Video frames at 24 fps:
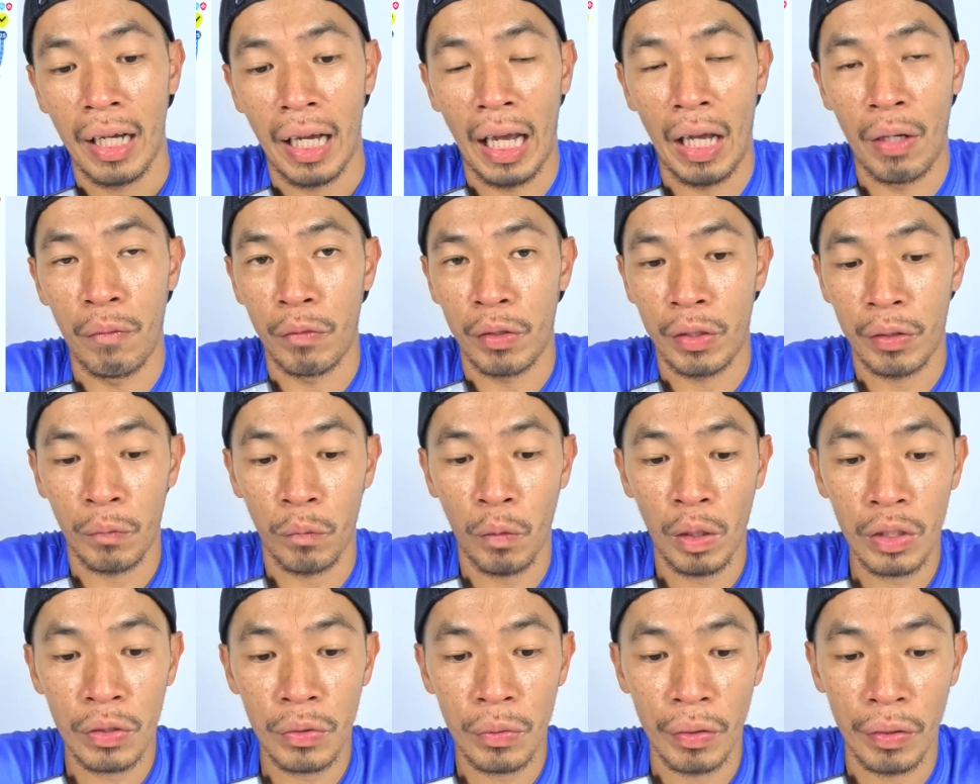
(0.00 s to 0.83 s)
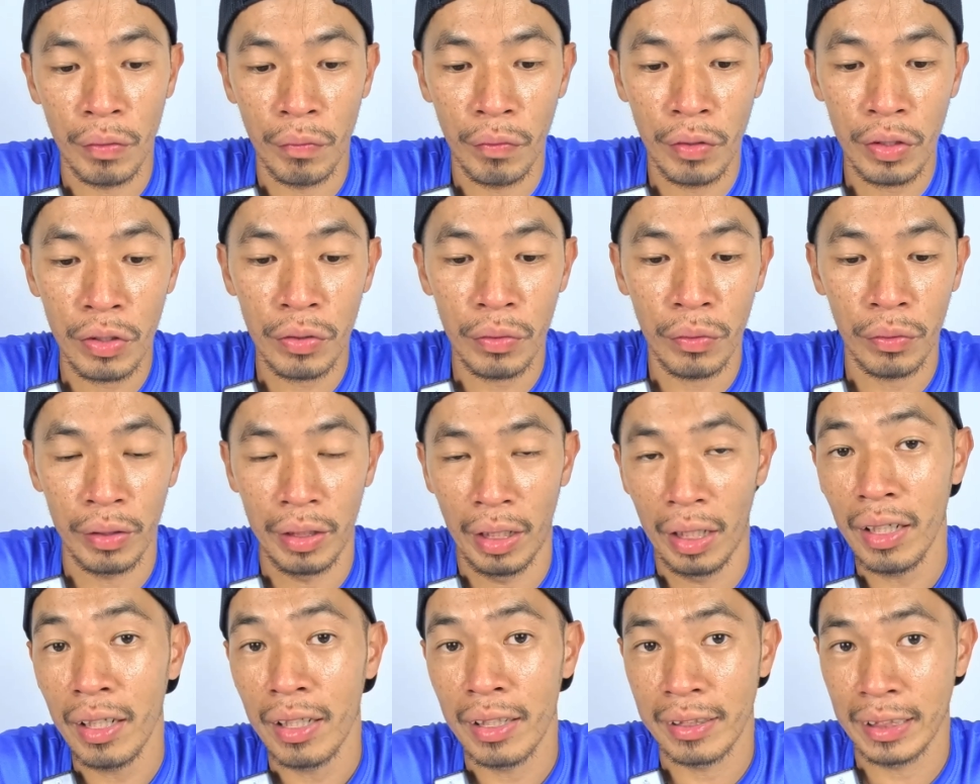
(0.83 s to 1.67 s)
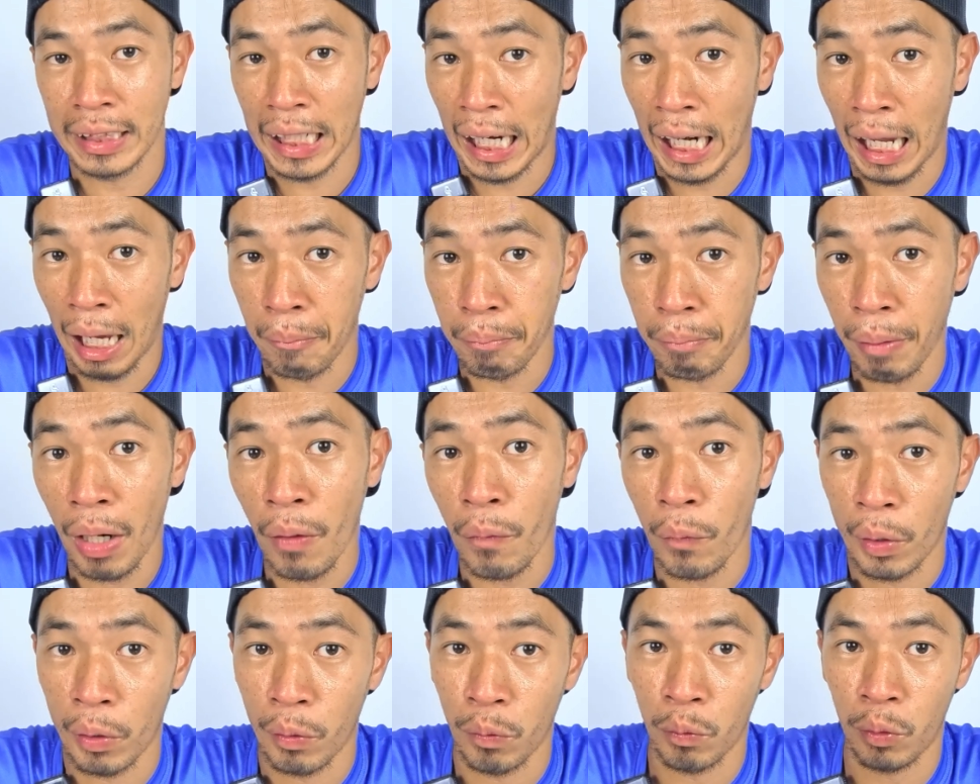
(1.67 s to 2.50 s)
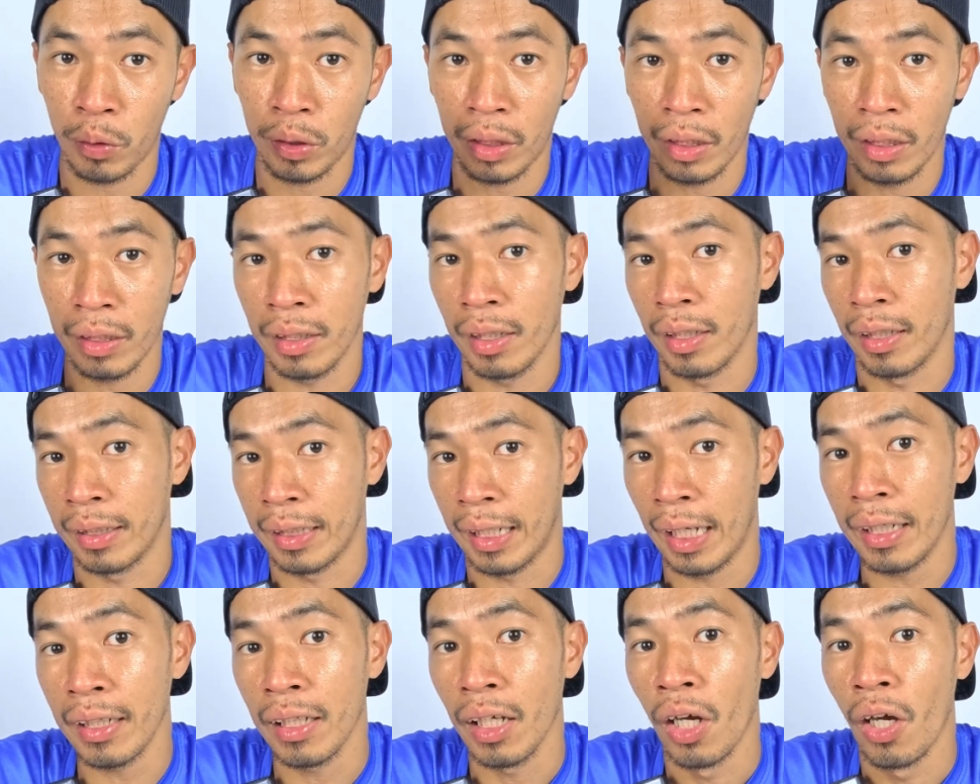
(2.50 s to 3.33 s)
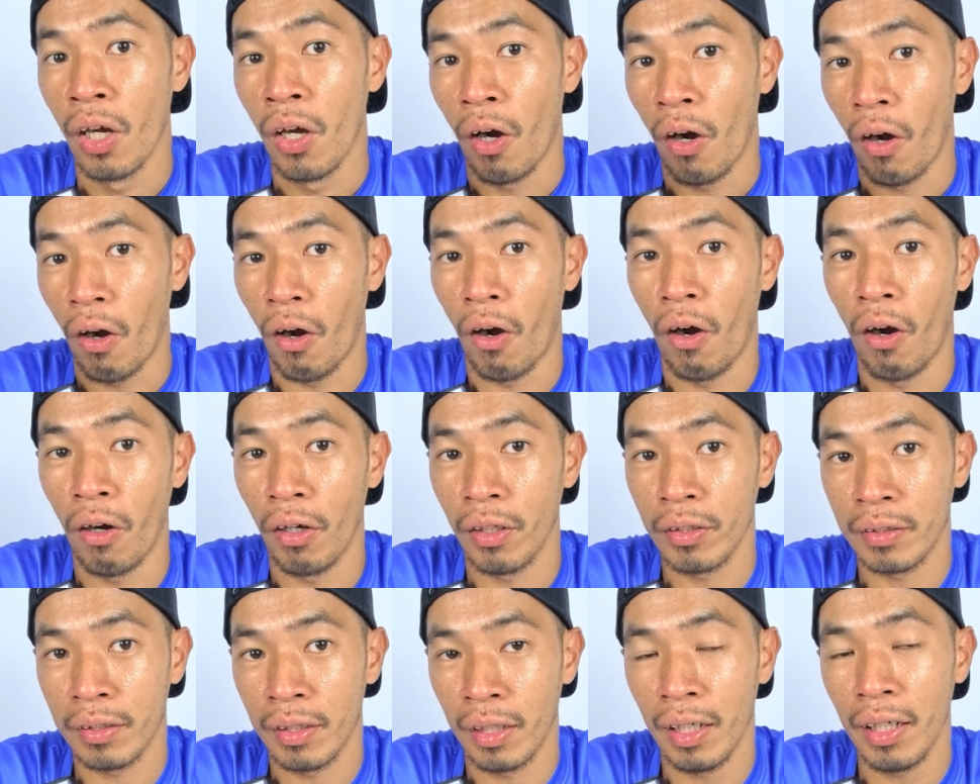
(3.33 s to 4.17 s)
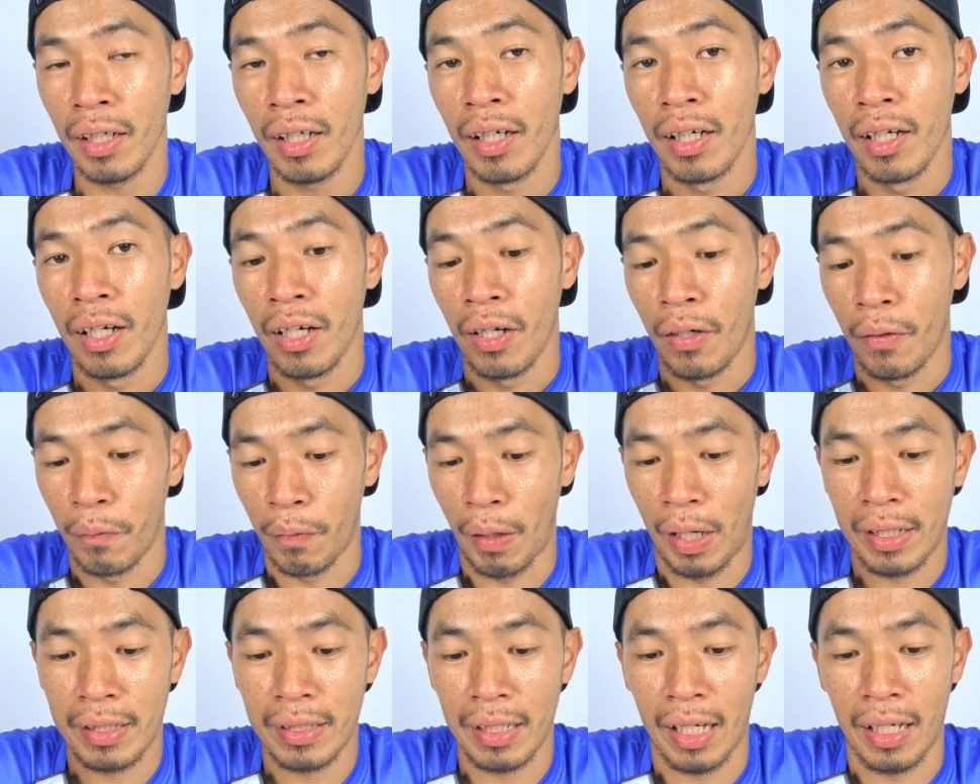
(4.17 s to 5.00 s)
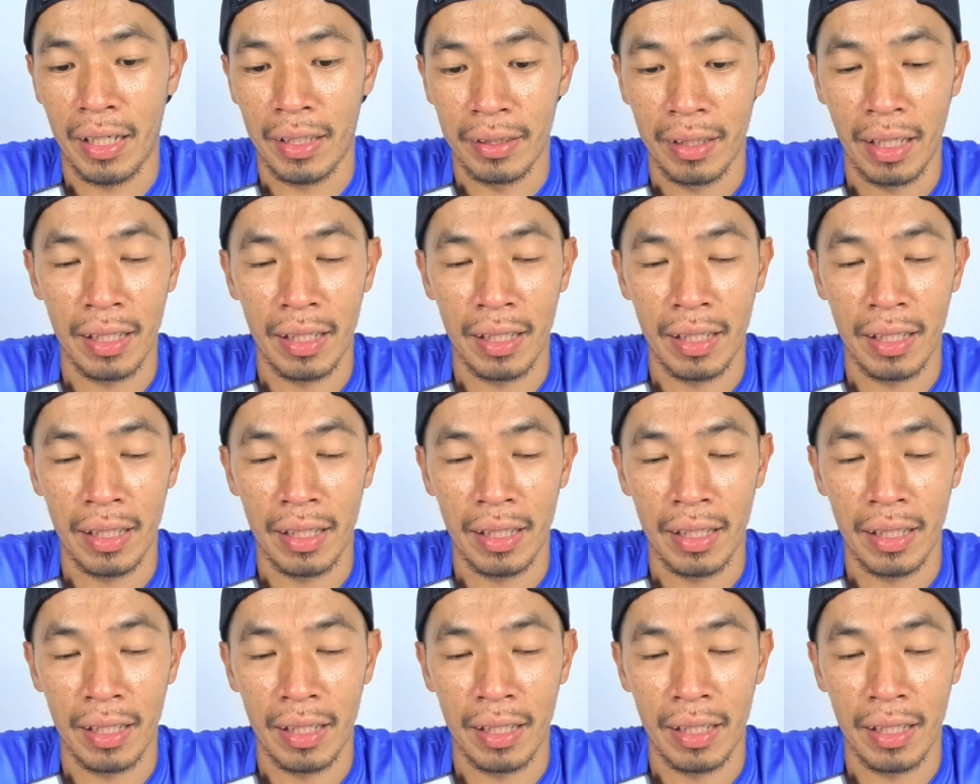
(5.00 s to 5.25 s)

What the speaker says: And once we reach to the Jalan Ampang, we turn again on the right side.